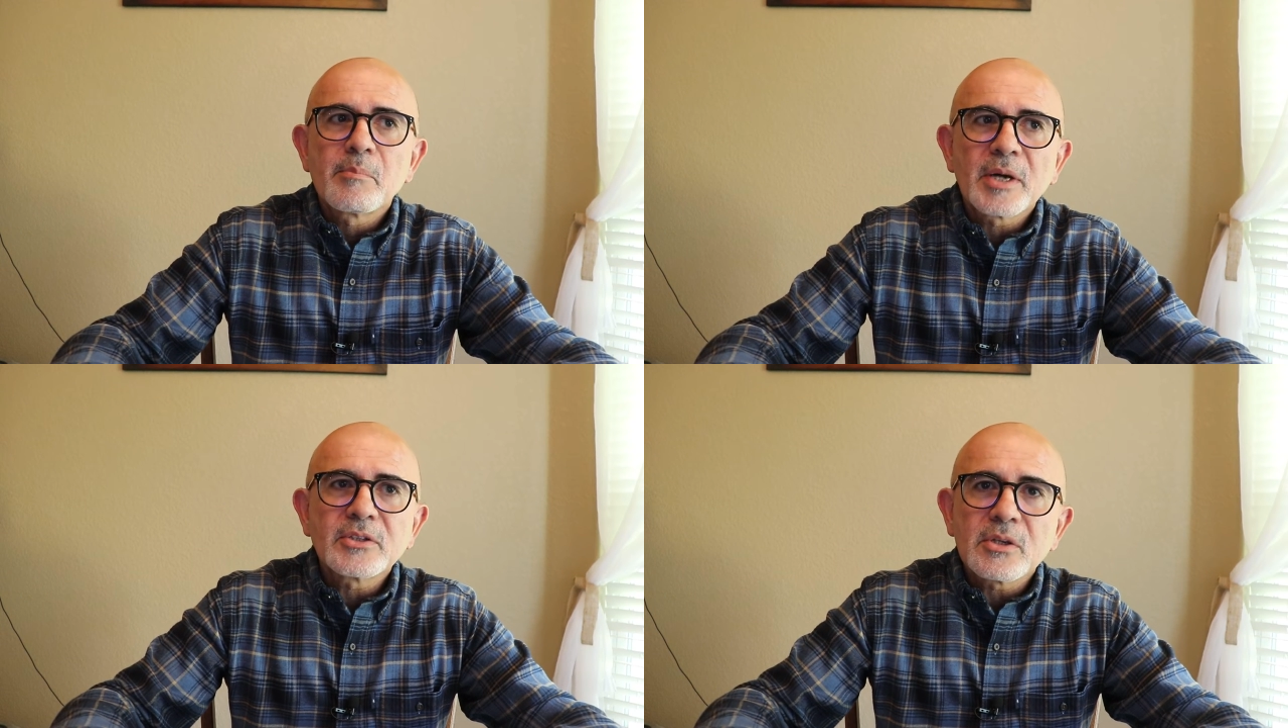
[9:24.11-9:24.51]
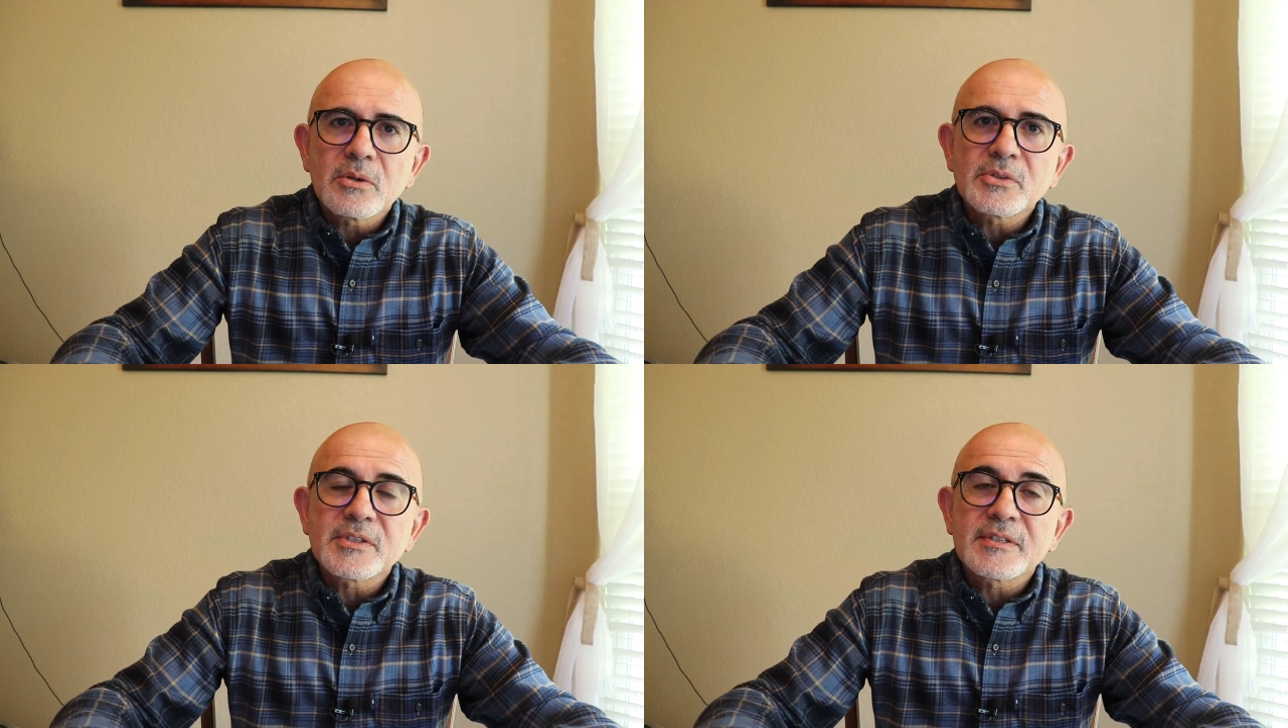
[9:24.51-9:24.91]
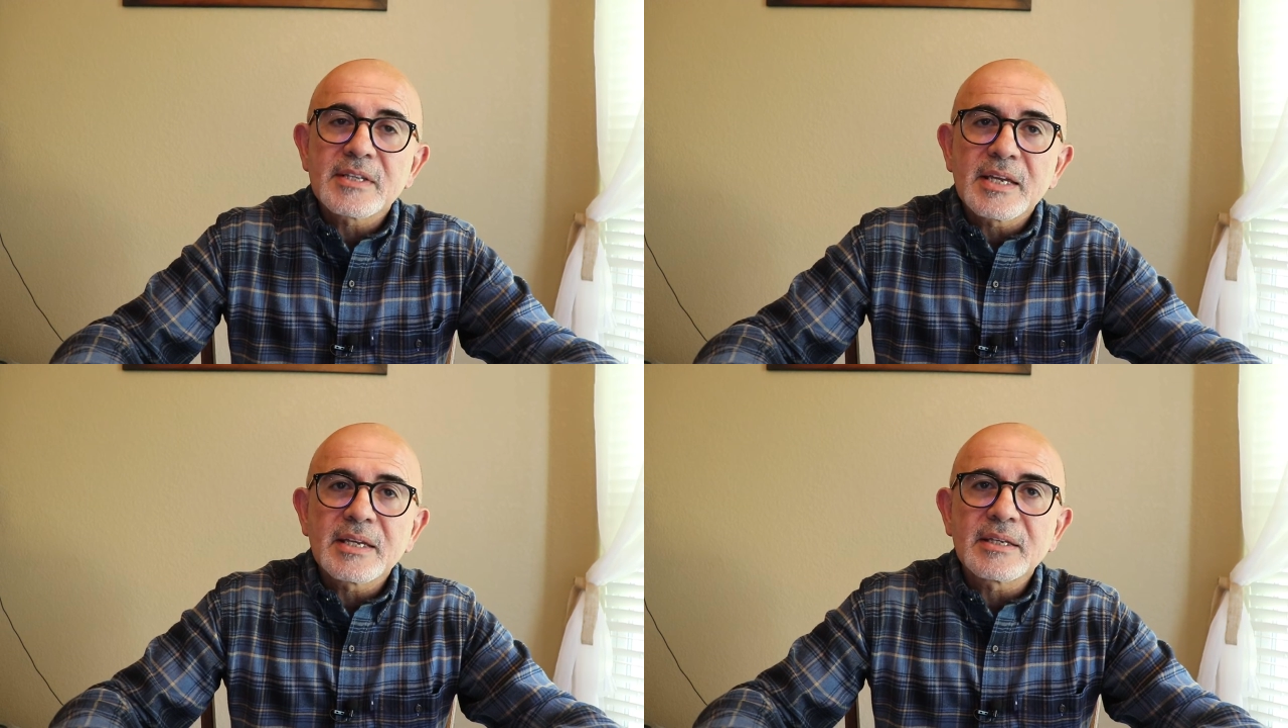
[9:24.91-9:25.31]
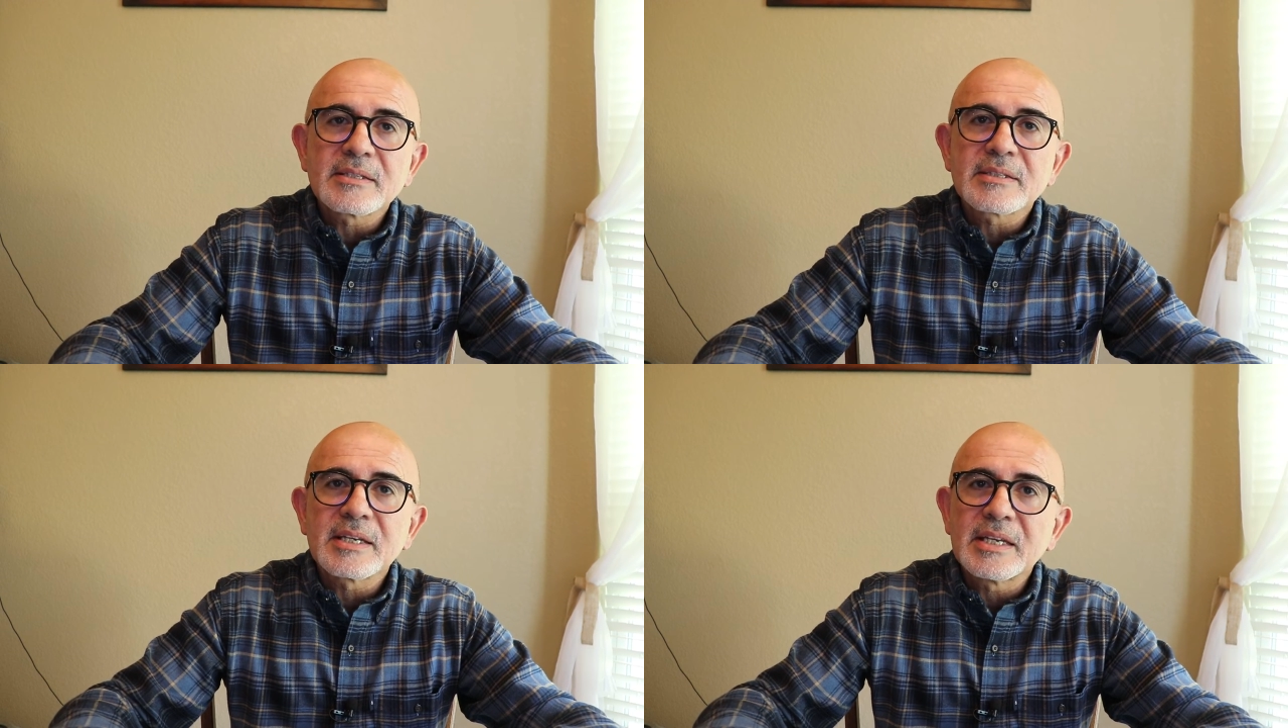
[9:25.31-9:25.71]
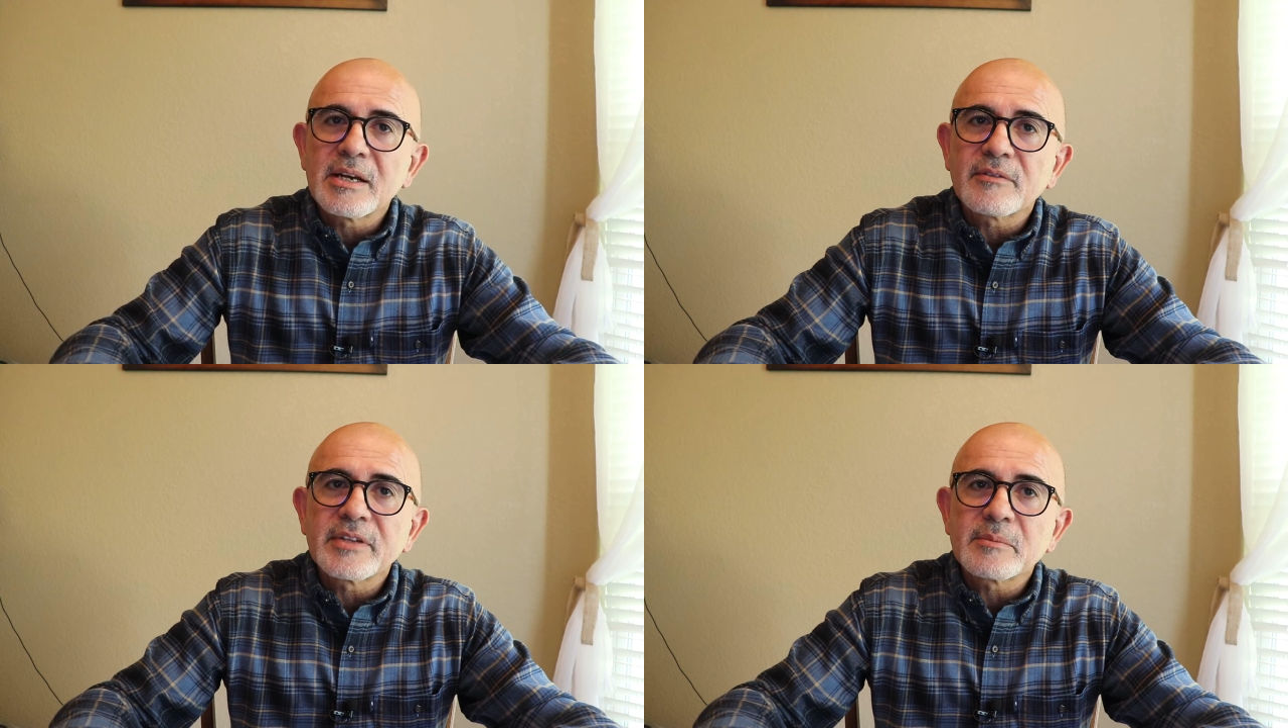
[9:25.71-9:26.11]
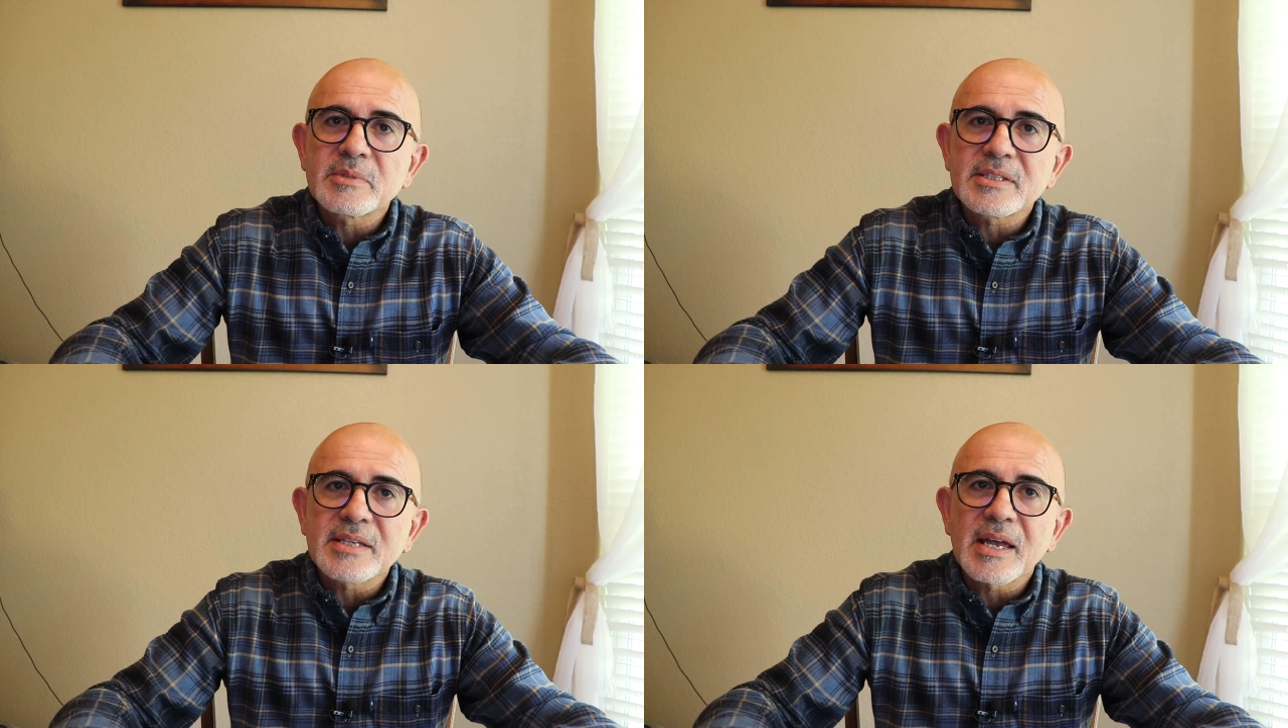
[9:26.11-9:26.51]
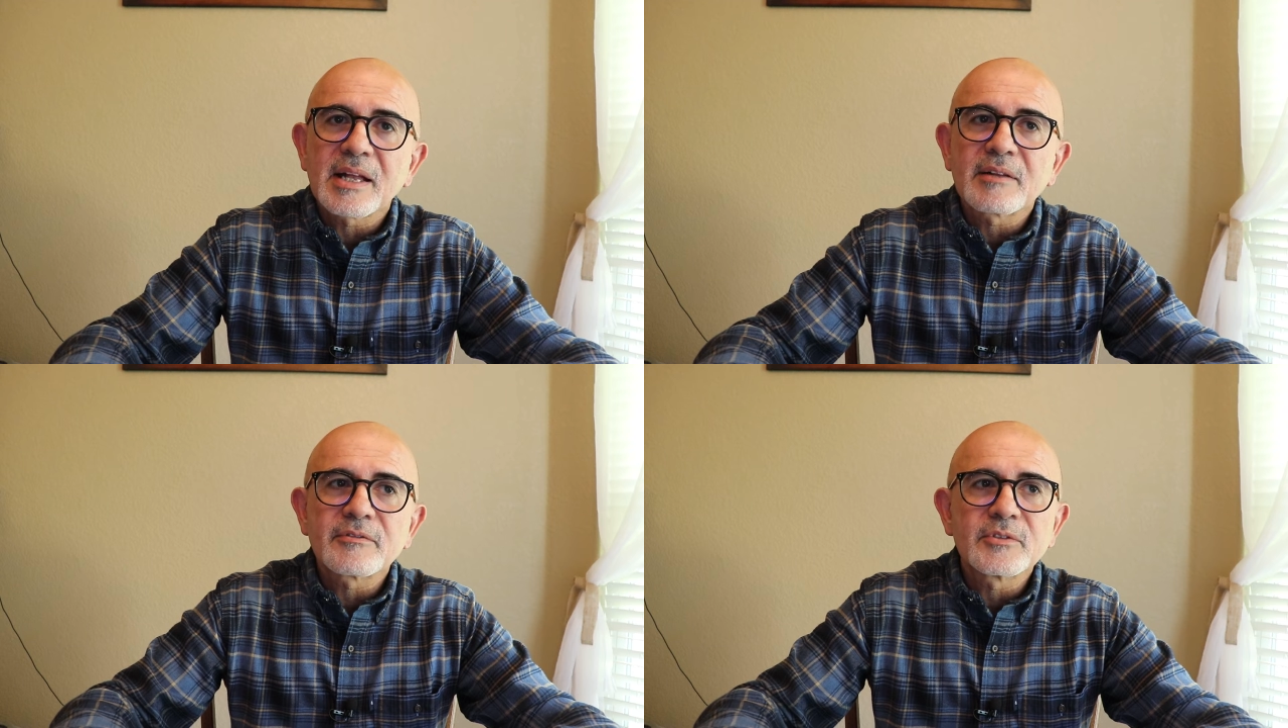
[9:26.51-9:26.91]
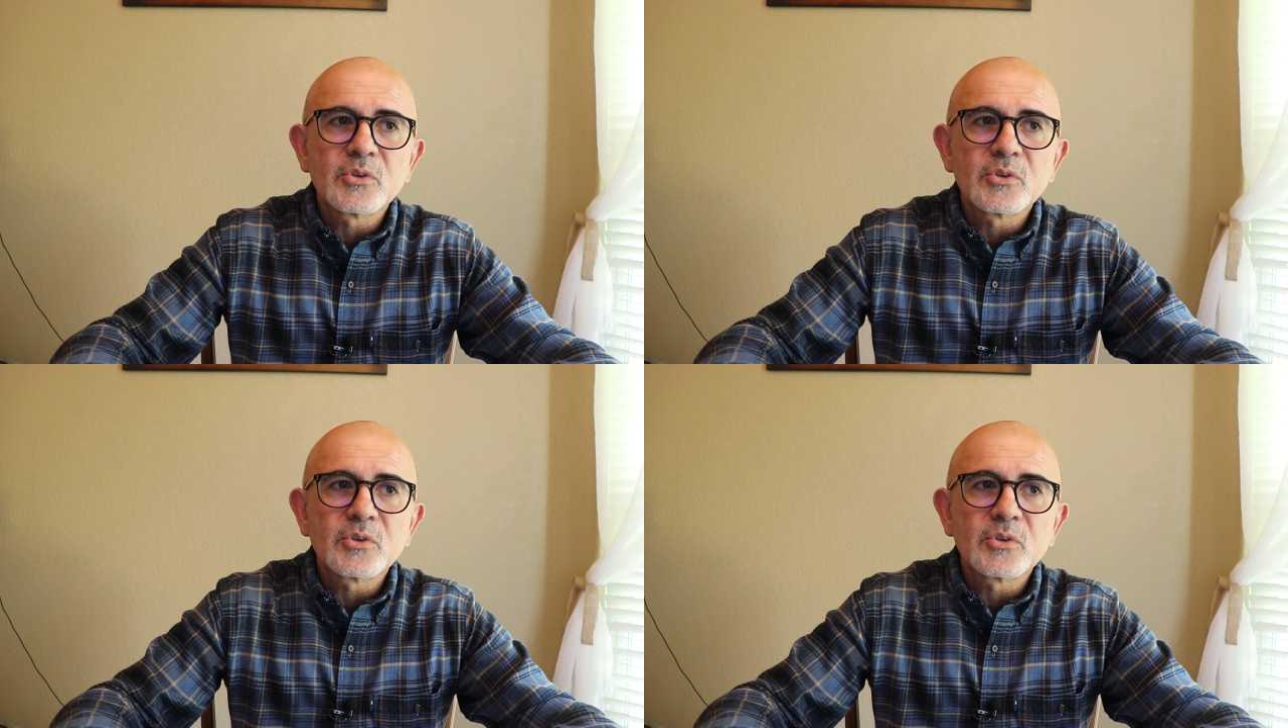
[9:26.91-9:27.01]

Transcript: But those things in of themselves